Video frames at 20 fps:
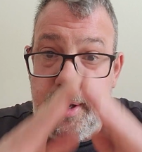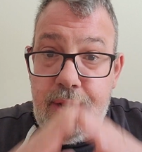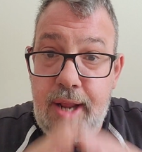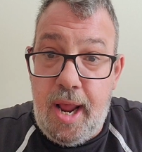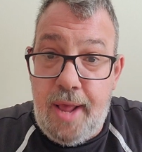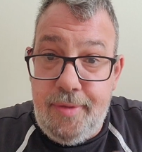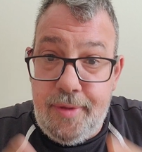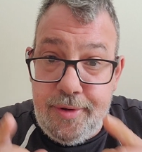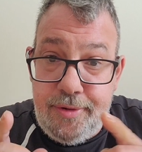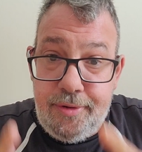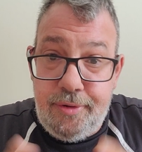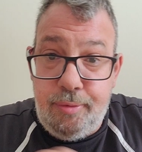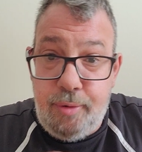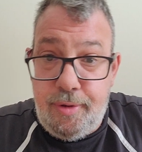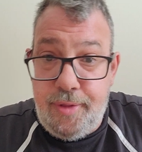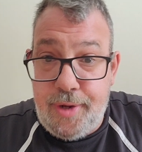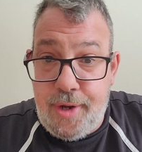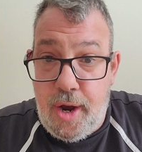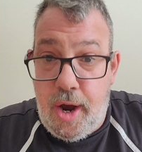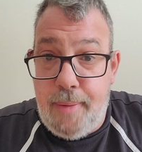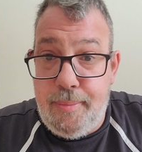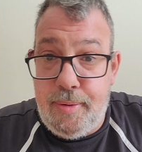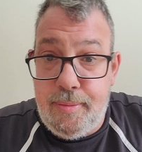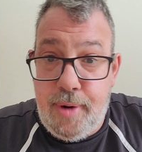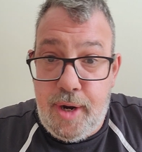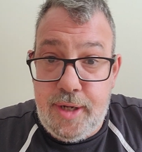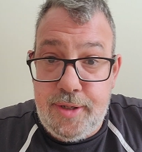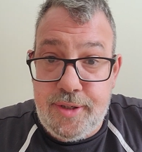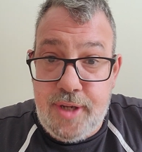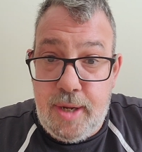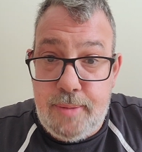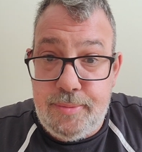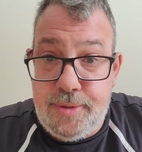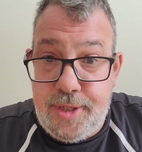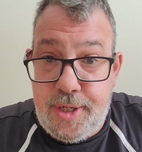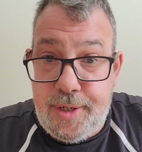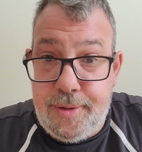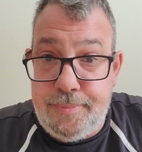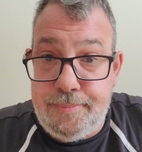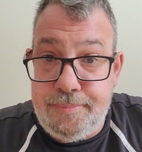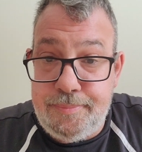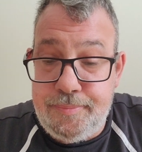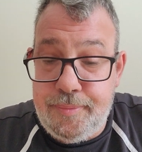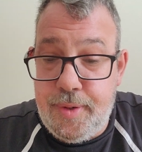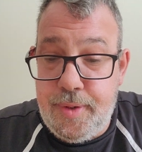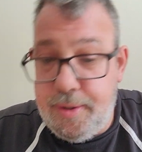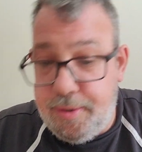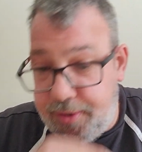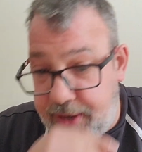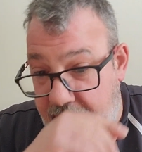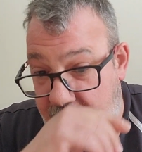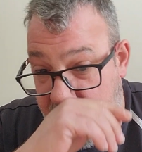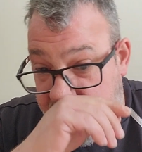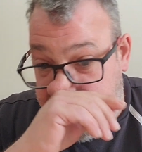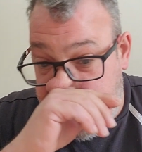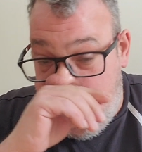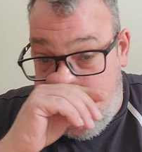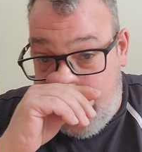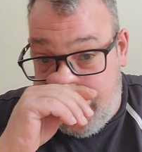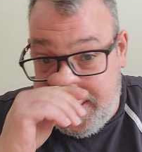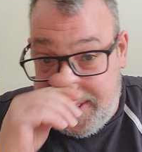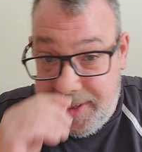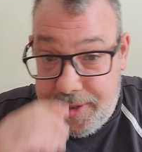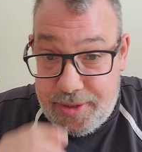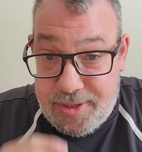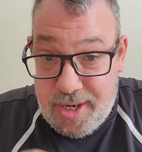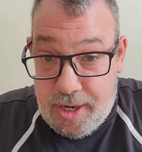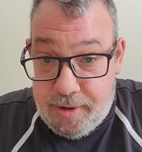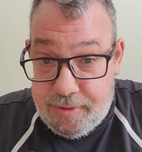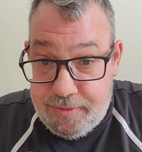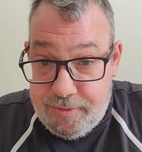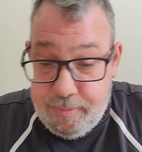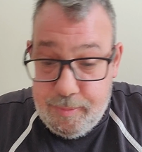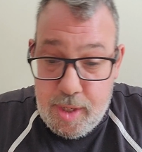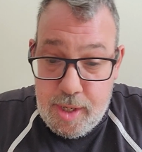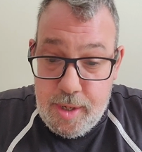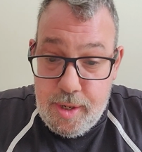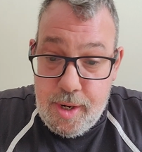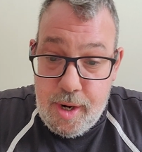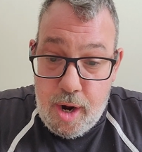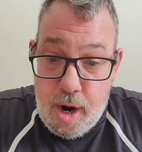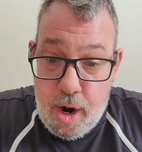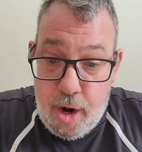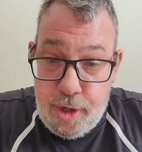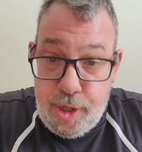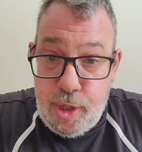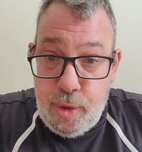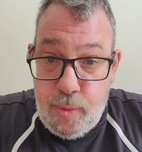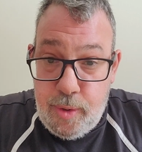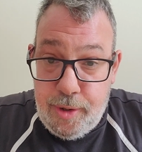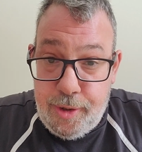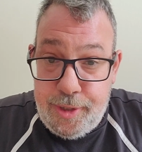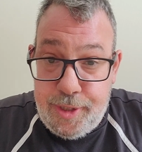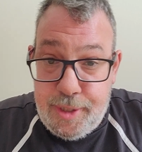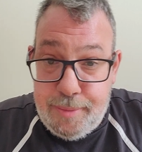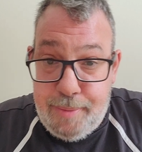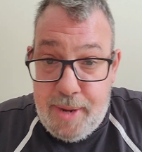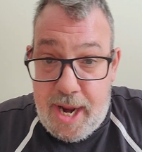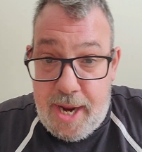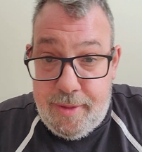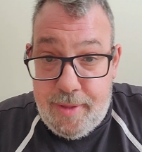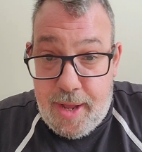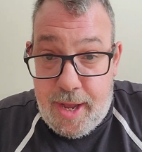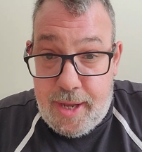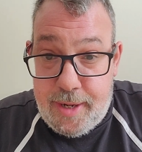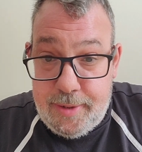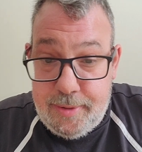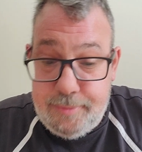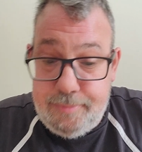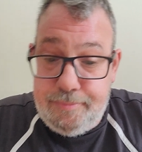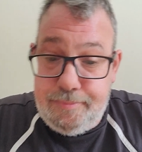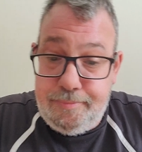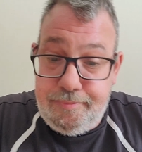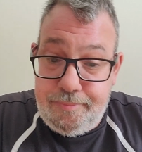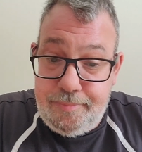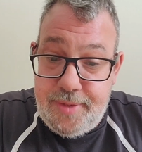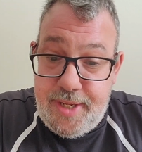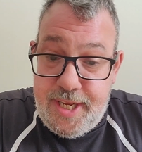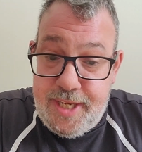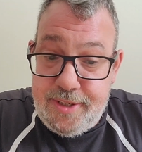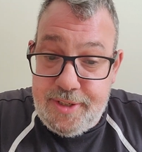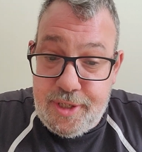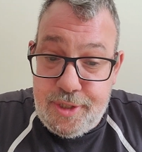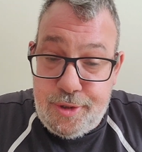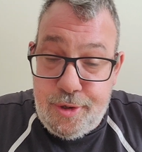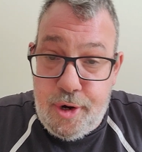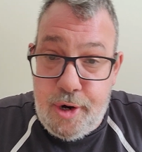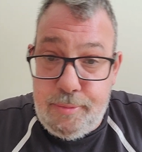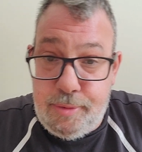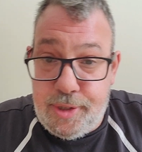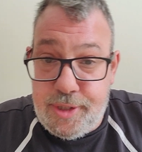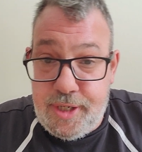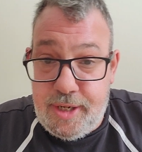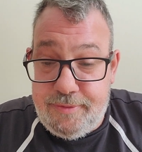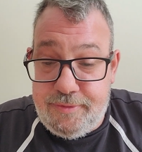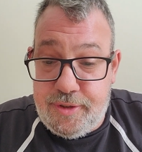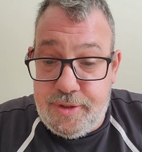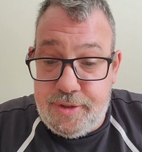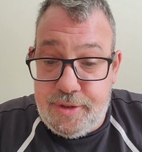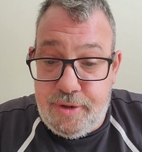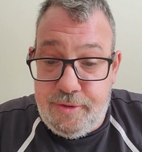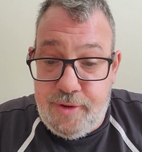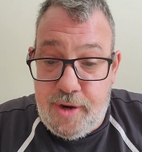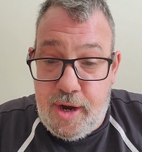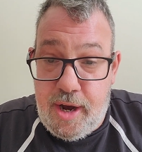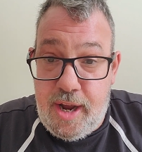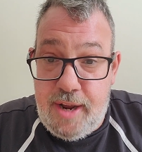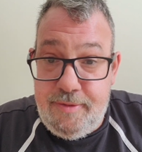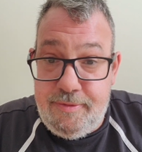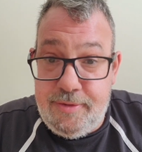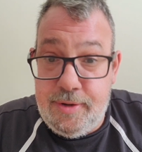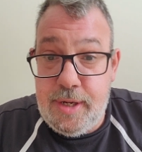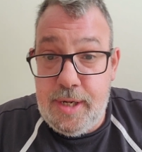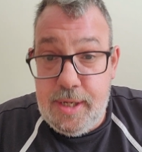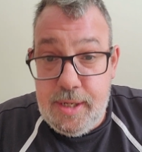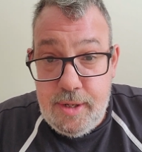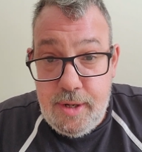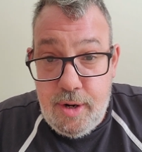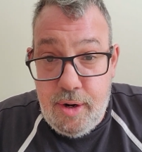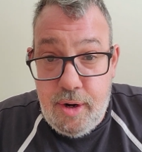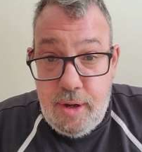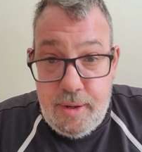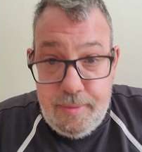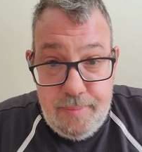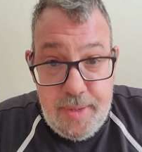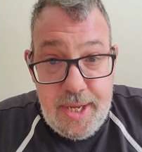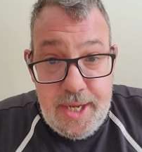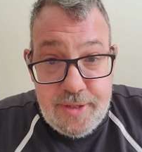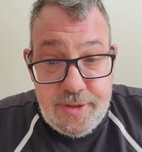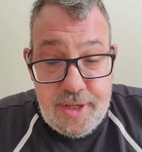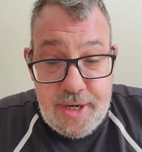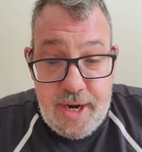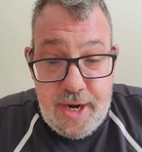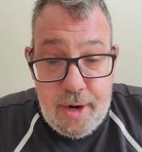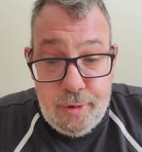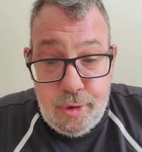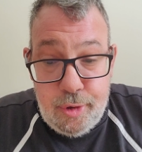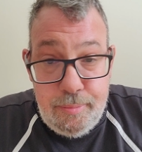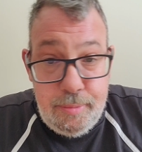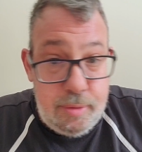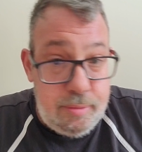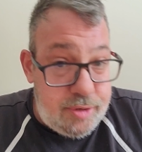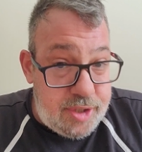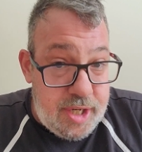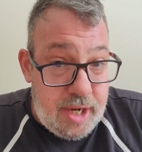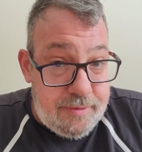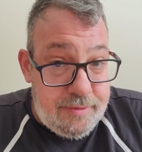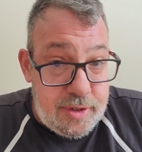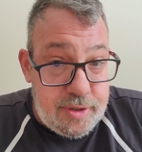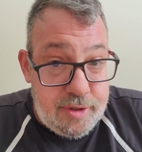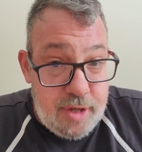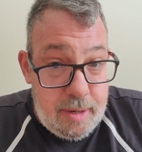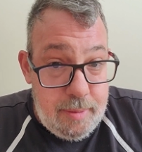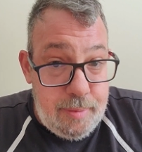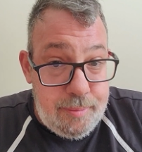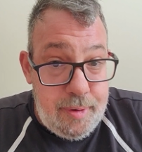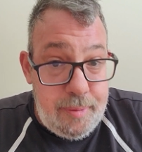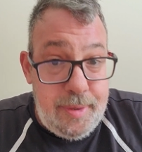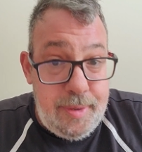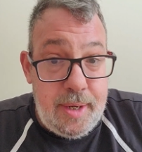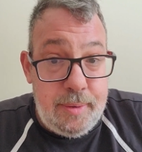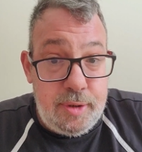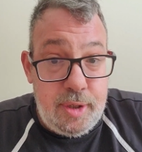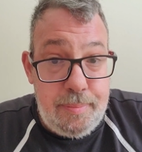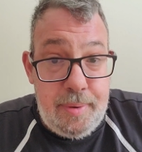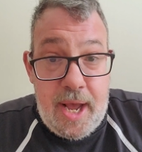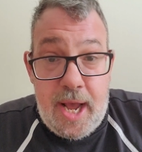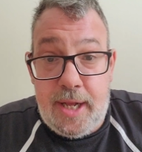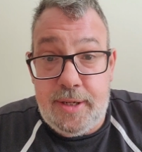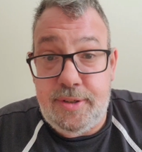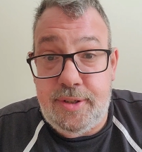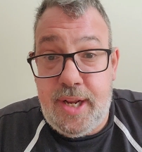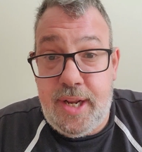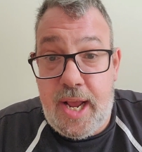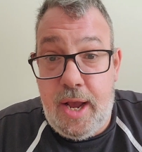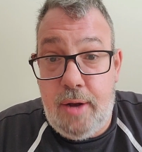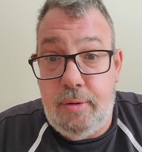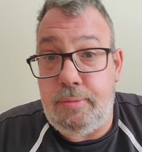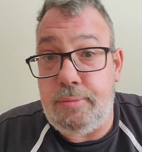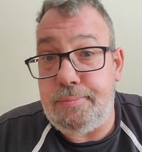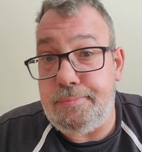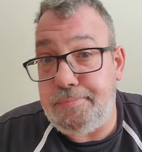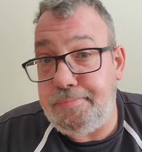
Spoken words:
And this is where the compromise comes in. You have to ask yourself, are you willing to pay that? Is it durable enough to survive? Is it heirloom stuff that's going to be able to pass down?